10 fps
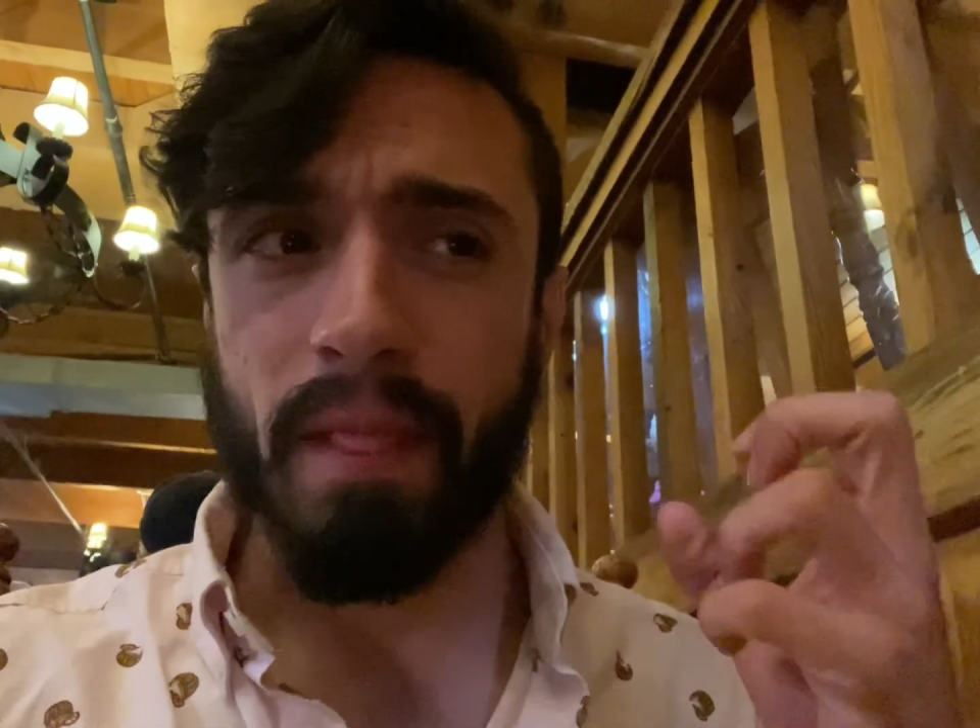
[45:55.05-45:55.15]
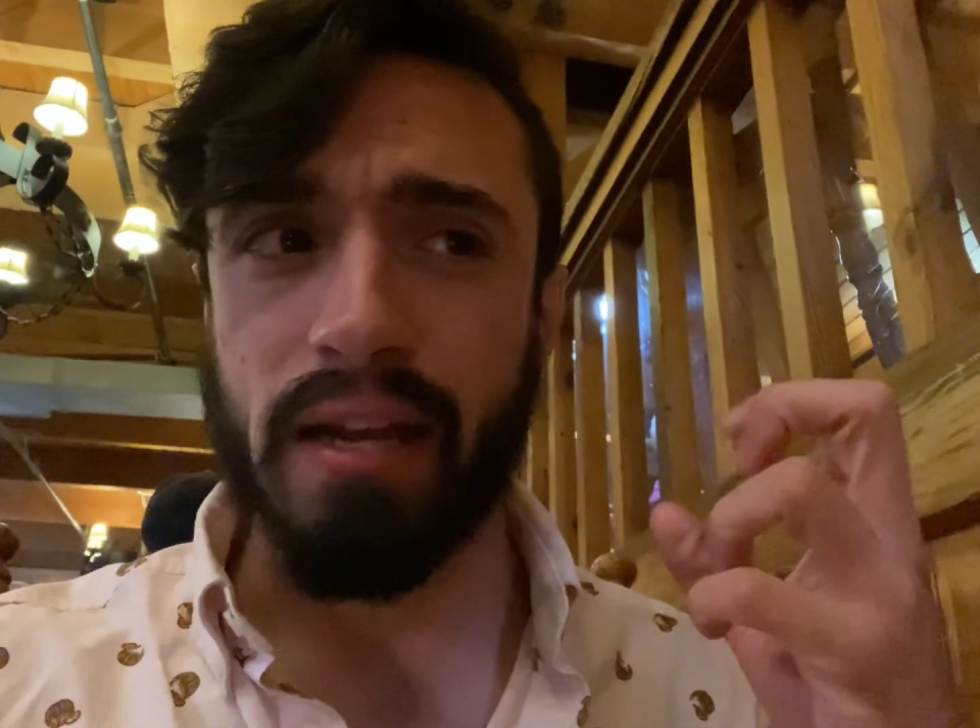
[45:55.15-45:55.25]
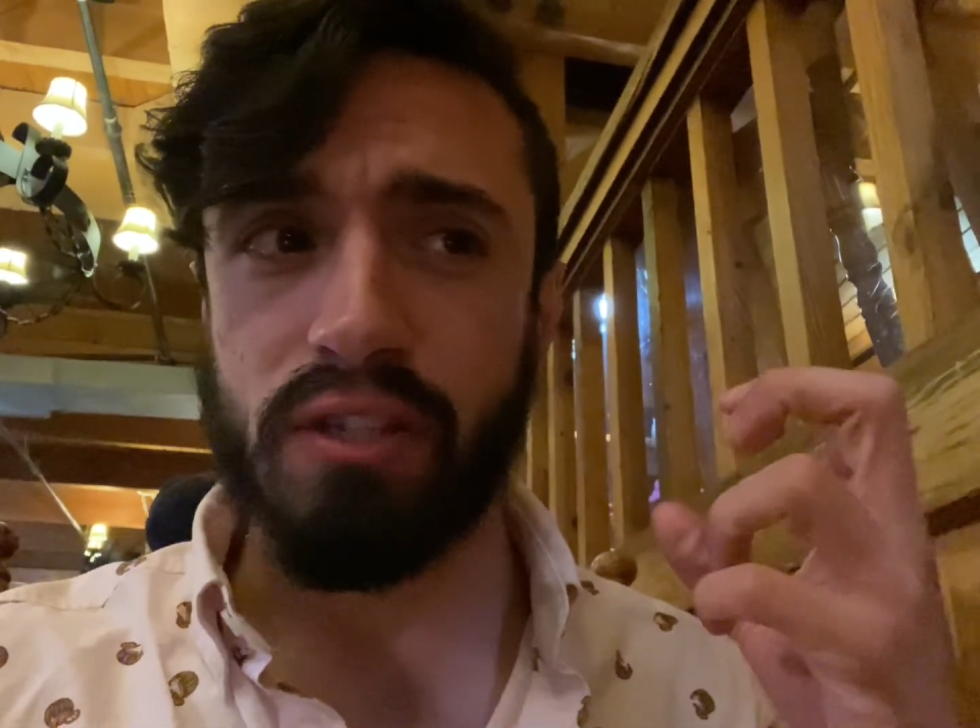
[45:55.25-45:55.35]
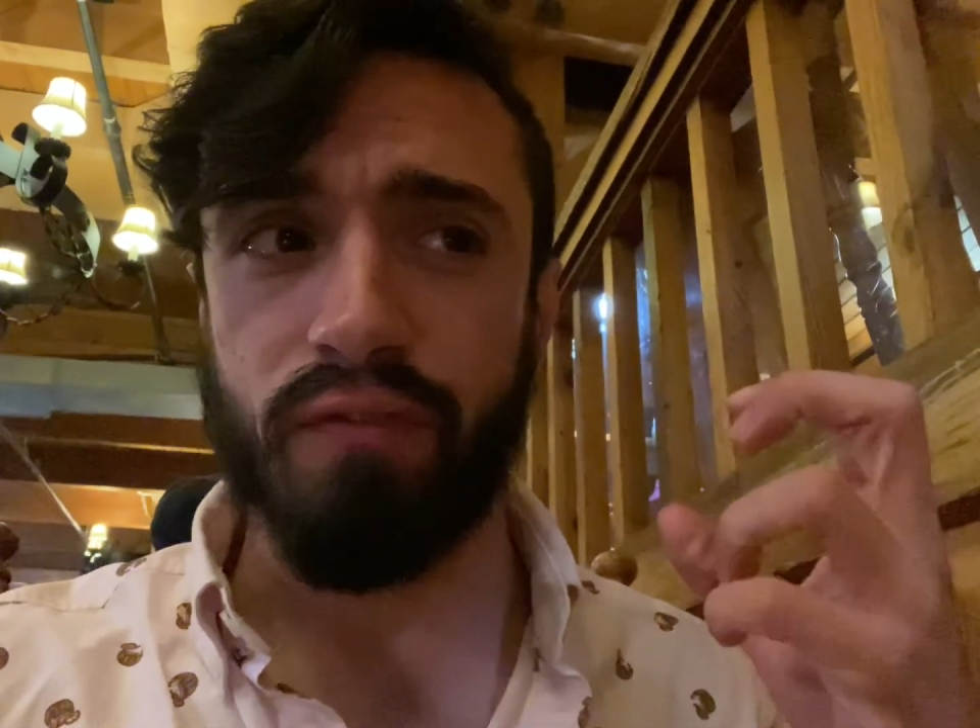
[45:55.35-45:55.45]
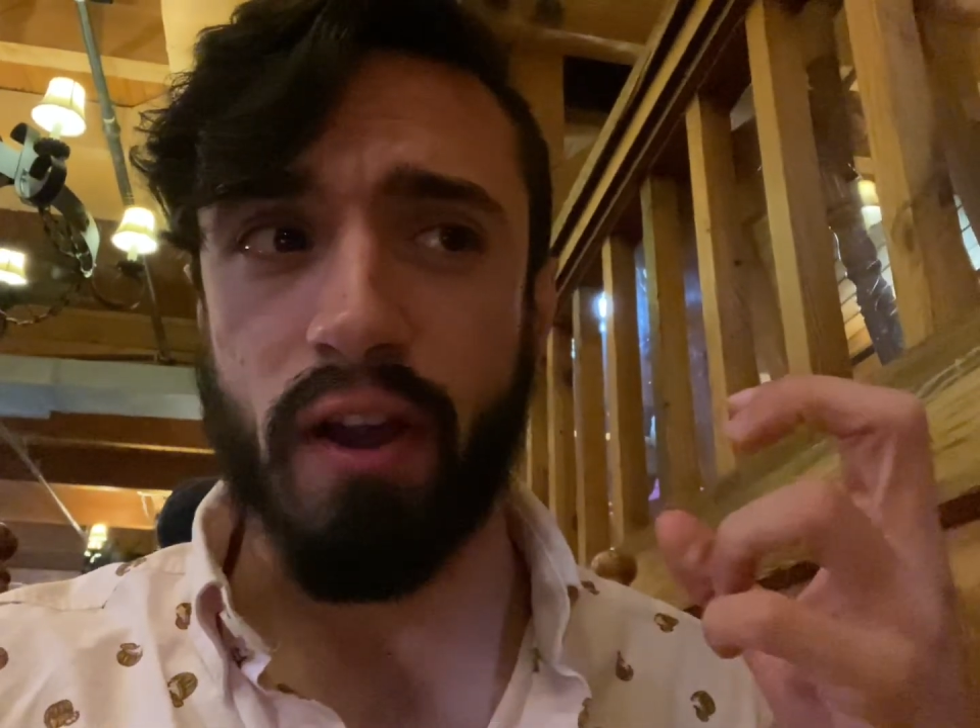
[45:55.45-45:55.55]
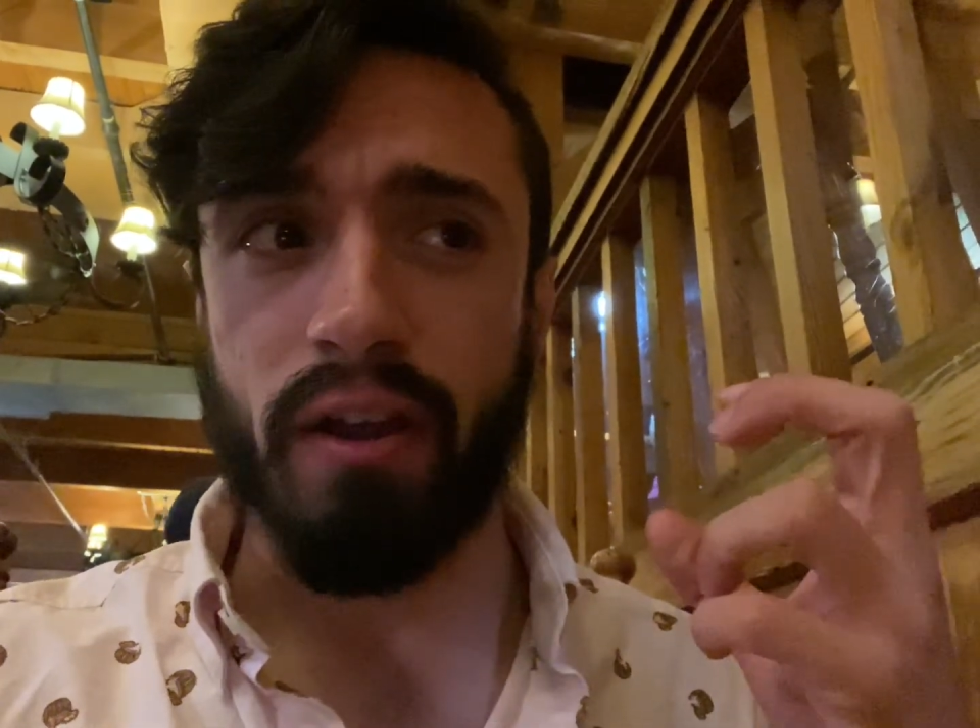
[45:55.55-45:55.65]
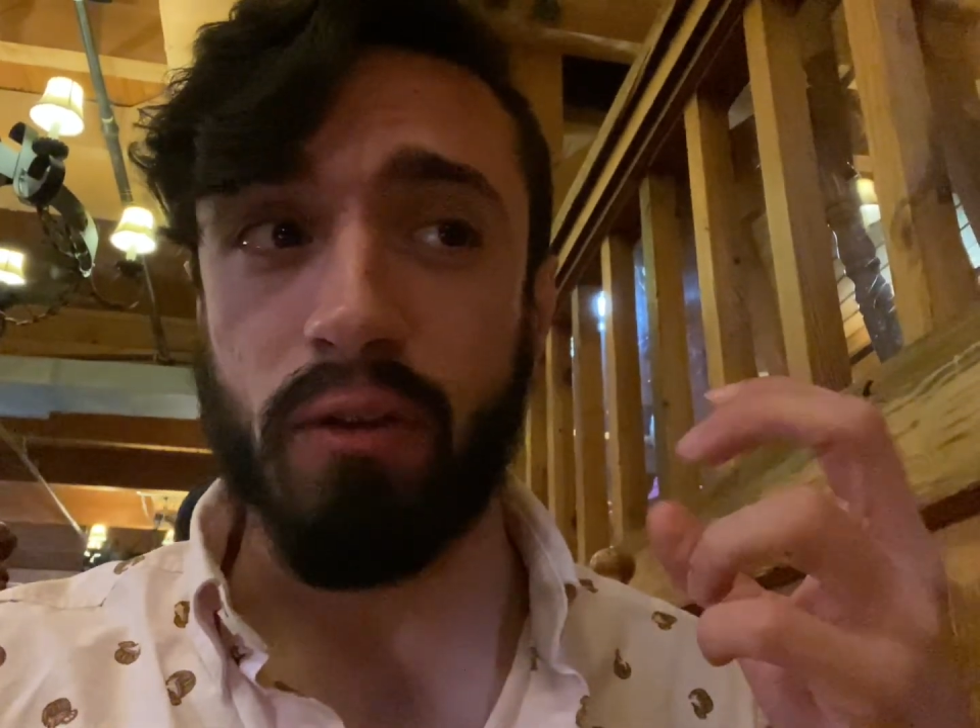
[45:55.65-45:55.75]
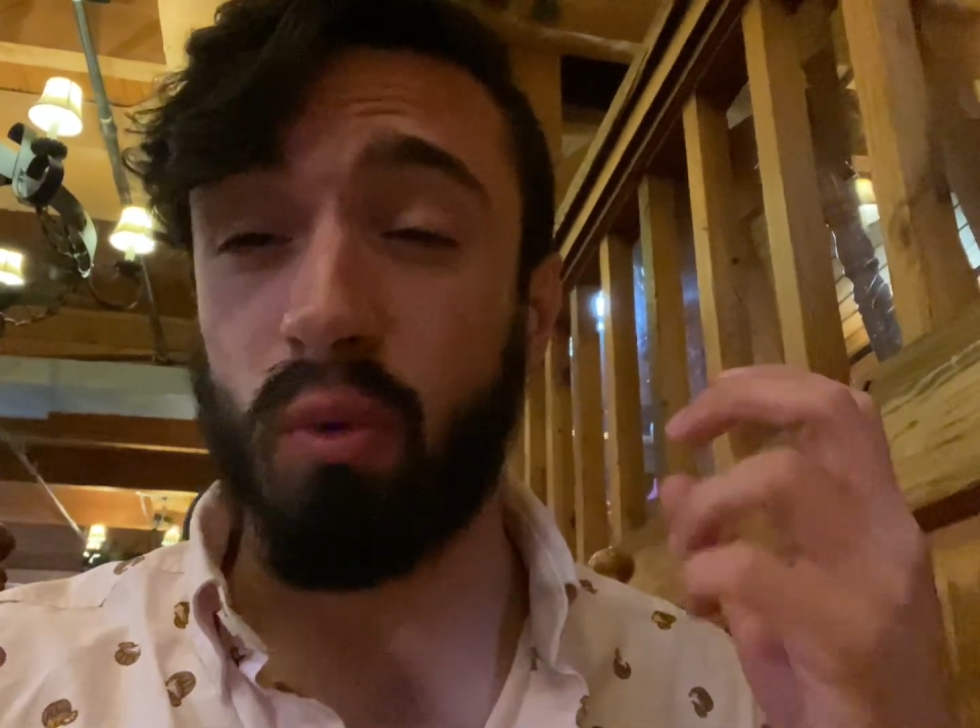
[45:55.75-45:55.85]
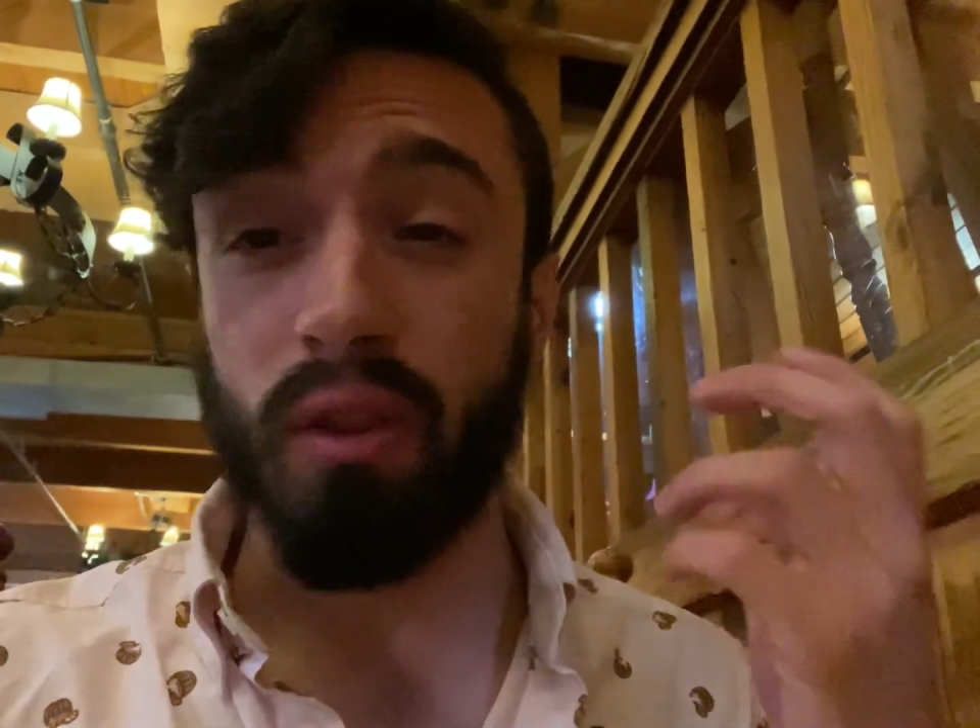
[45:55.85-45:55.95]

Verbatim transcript: It's very, well,